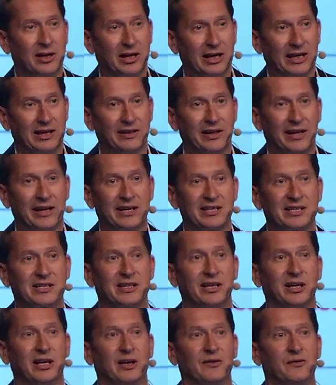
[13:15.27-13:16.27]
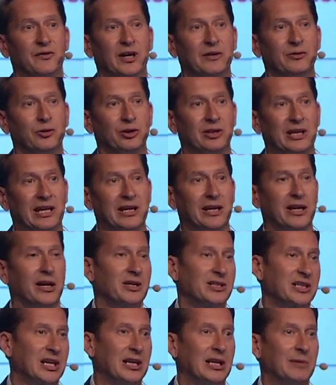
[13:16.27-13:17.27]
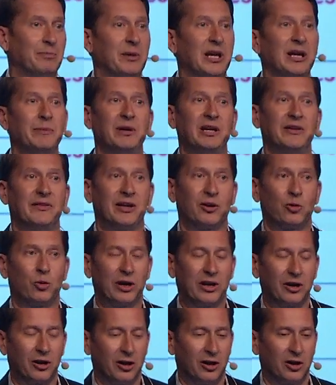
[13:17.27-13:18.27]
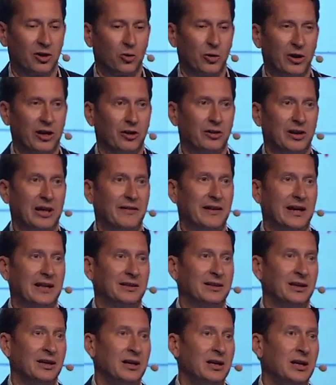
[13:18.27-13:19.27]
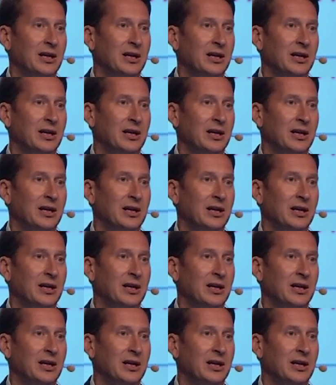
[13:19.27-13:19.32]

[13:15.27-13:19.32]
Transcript: in the next 5 to 10 years, and it may be even quicker than that.